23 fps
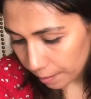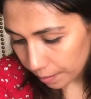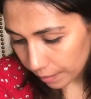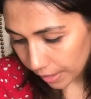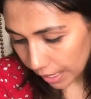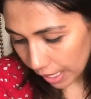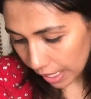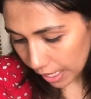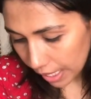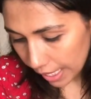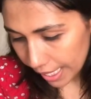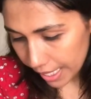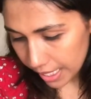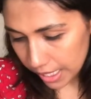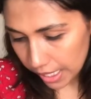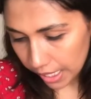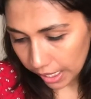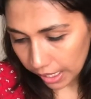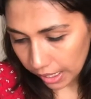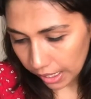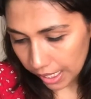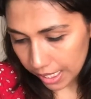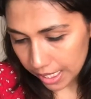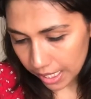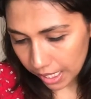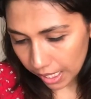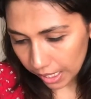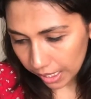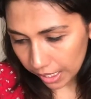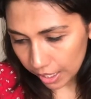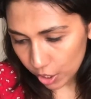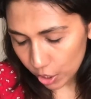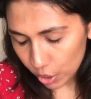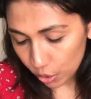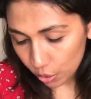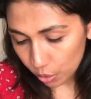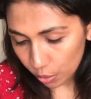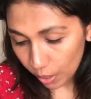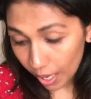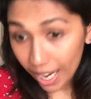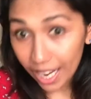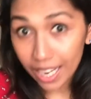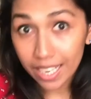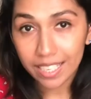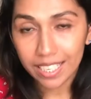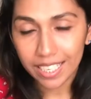Then next thing, let's get into
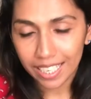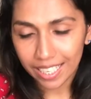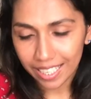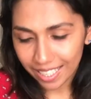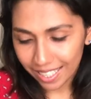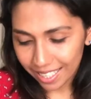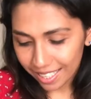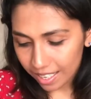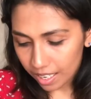hygiene.